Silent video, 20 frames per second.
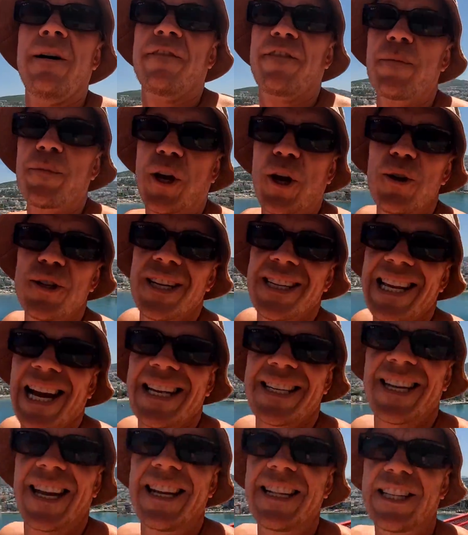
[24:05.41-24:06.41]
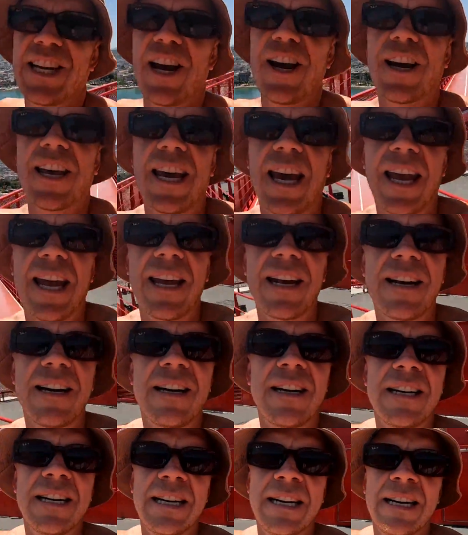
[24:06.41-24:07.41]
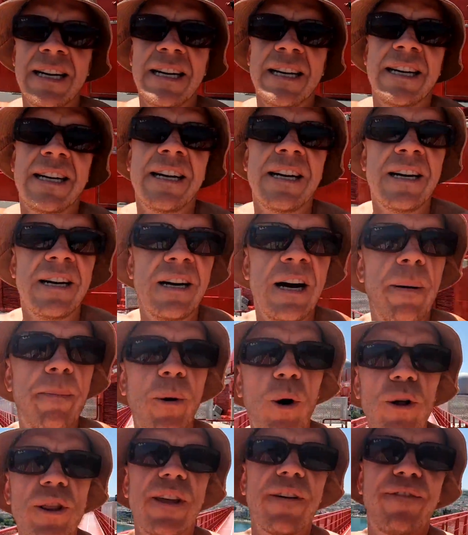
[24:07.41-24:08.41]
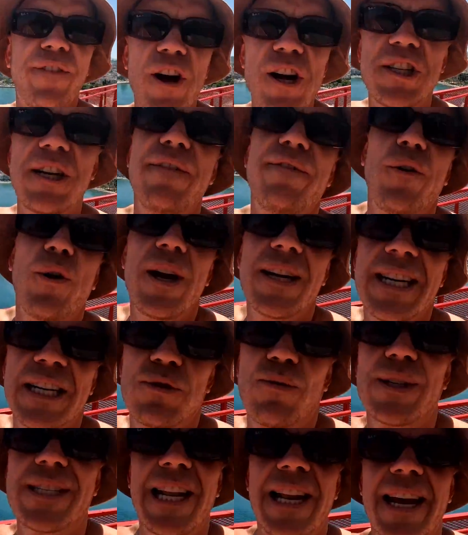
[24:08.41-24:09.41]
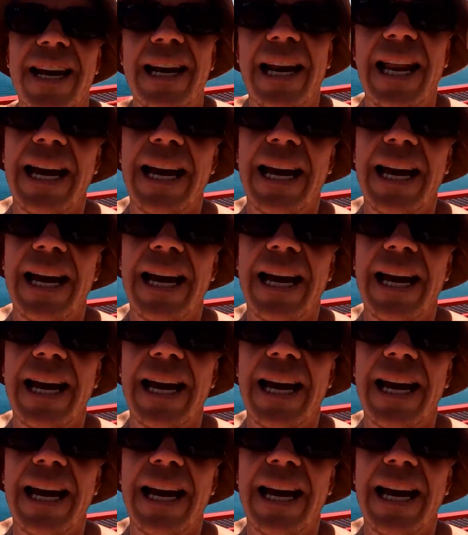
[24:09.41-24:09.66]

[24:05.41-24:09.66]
From Kusadasi in Turkey, aboard the Virgin Voyages Resilient